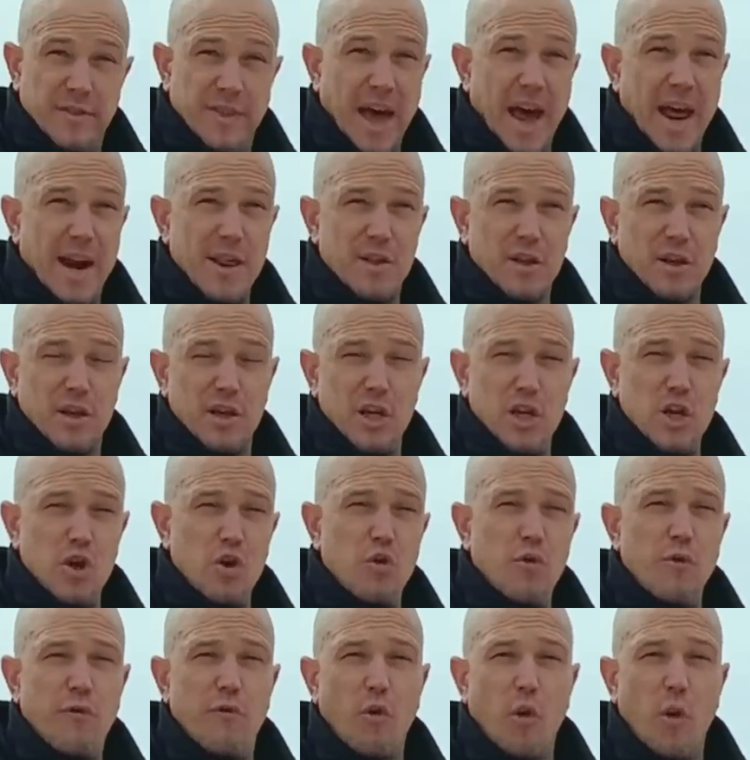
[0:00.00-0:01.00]
That is a
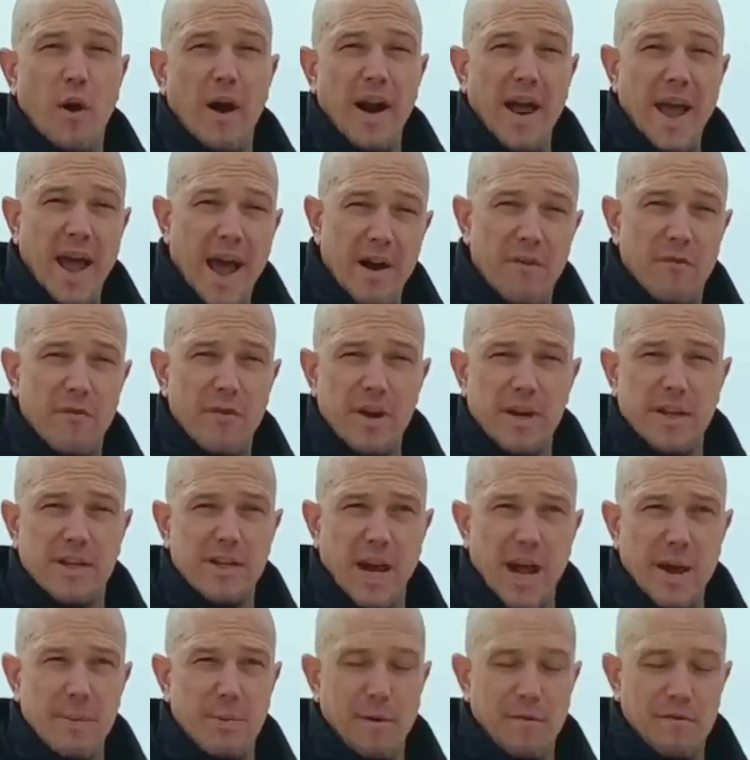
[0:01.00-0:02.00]
cue for every
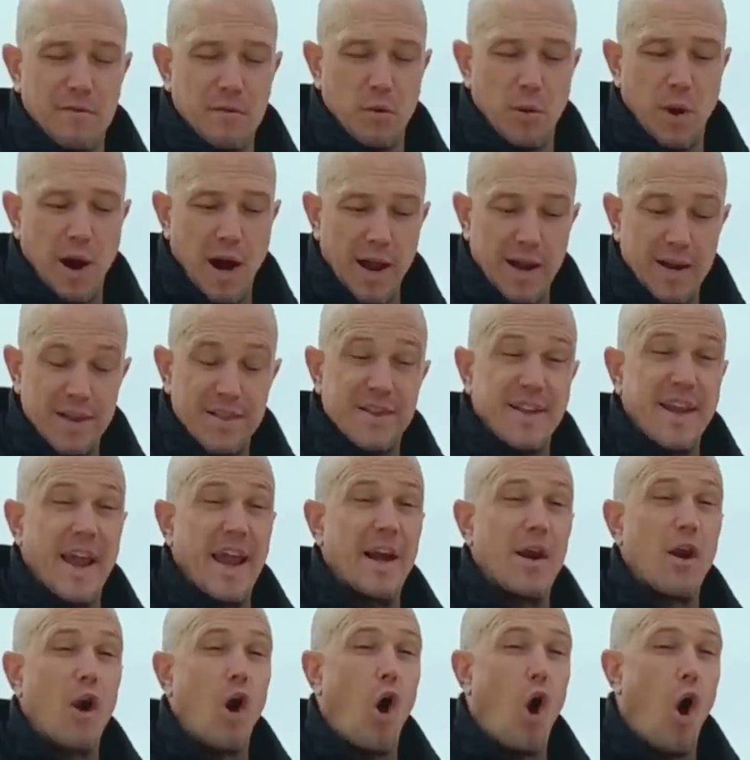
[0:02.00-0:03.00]
type of squat.
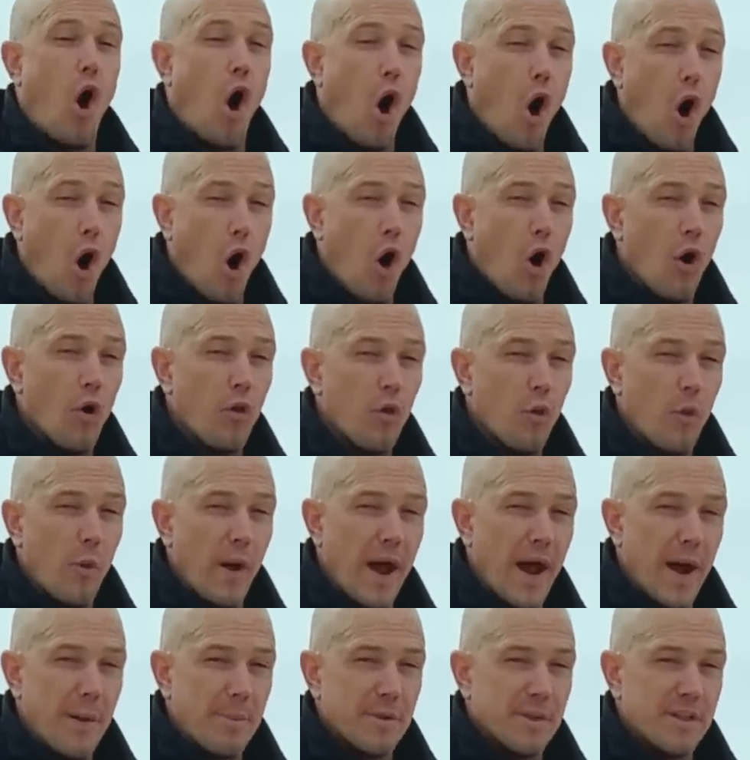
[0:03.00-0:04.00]
Stand all the
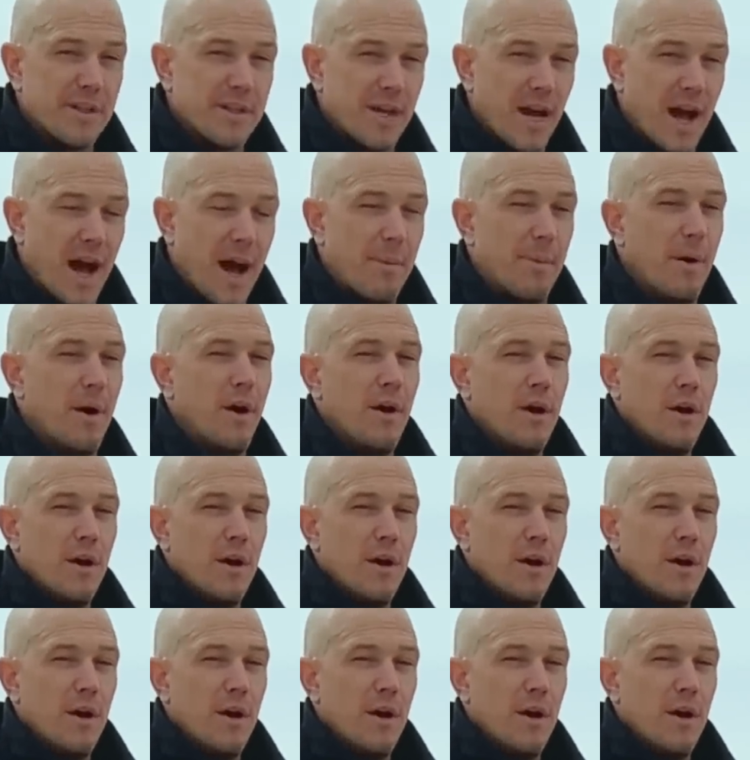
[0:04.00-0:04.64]
way up at the top.